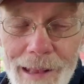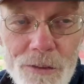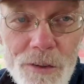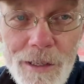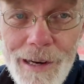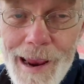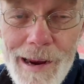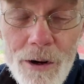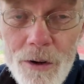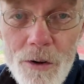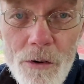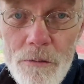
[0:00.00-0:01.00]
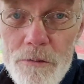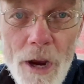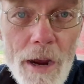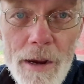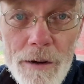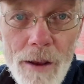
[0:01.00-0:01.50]
see an anchor
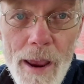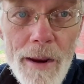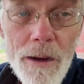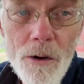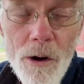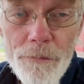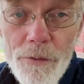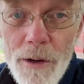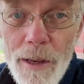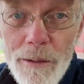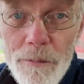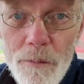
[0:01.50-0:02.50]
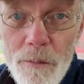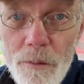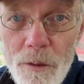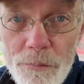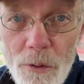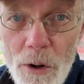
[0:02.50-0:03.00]
chain hanging off of
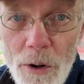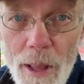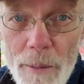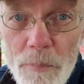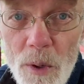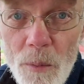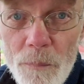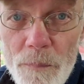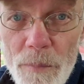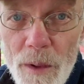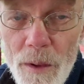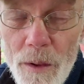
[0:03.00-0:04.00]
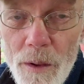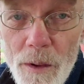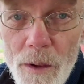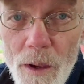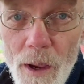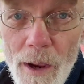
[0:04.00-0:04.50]
the front of that boat.
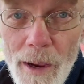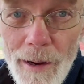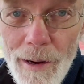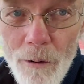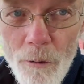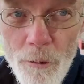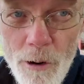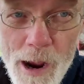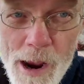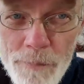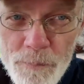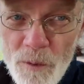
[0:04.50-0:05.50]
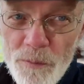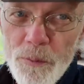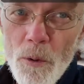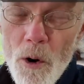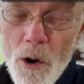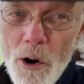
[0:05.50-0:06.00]
And then right
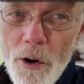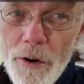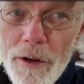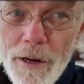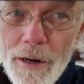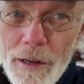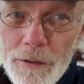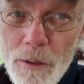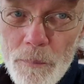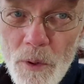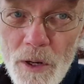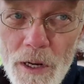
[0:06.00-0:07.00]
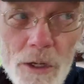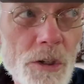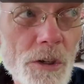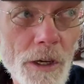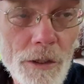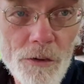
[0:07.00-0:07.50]
before it hit the
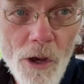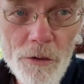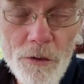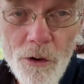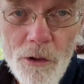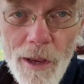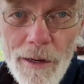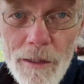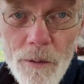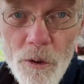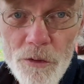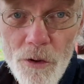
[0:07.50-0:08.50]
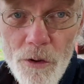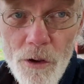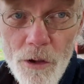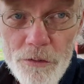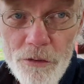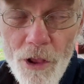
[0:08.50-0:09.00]
bridge, it does look like it was
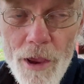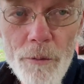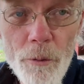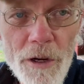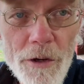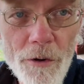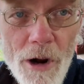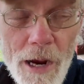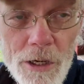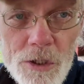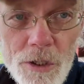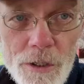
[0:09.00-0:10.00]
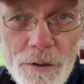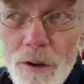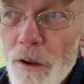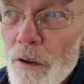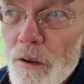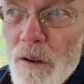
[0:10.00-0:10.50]
a slight redirection,
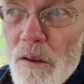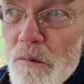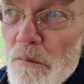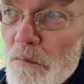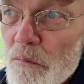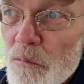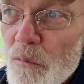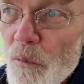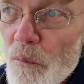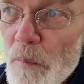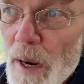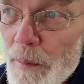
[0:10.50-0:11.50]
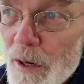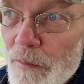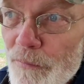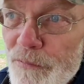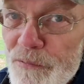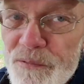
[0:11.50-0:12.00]
maybe
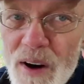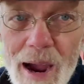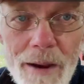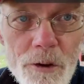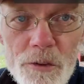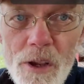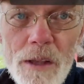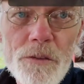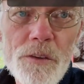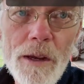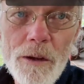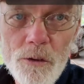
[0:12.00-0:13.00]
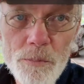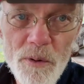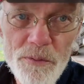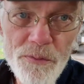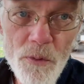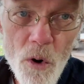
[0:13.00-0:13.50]
5 or 10 seconds
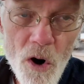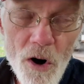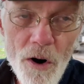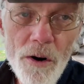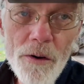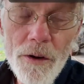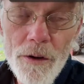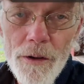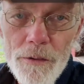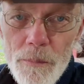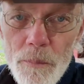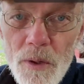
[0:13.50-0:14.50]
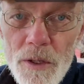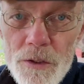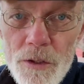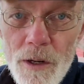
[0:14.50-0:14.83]
before it hit the bridge.